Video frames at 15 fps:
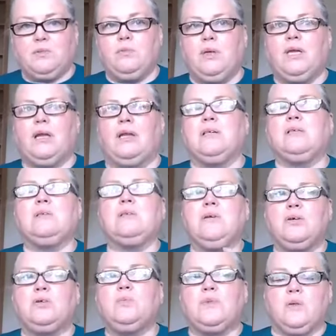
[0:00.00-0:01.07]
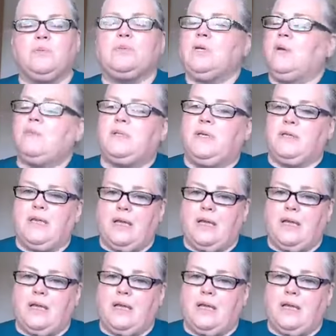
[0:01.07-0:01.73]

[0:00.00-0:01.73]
We can assume sometimes that